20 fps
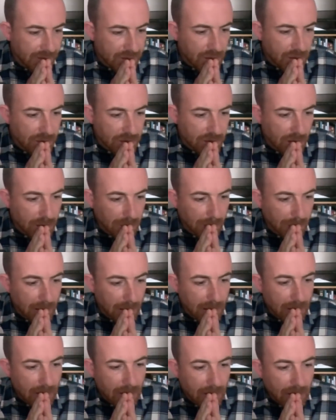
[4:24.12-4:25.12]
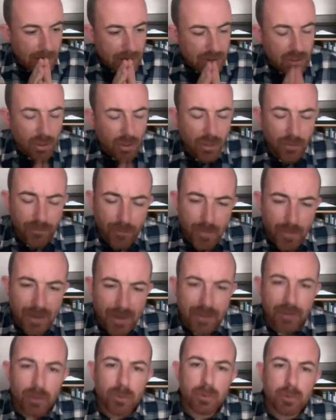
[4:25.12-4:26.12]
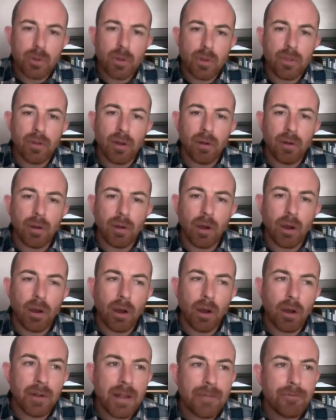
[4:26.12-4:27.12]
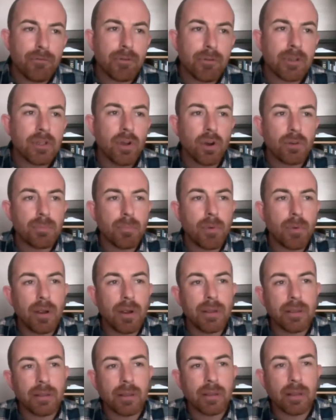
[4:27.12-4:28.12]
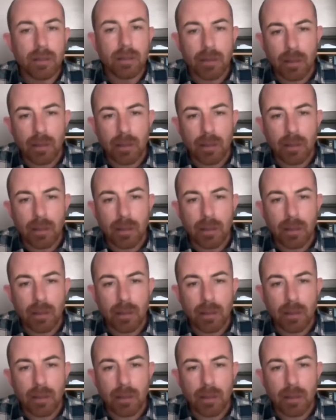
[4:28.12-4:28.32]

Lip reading: So for me, I never regard my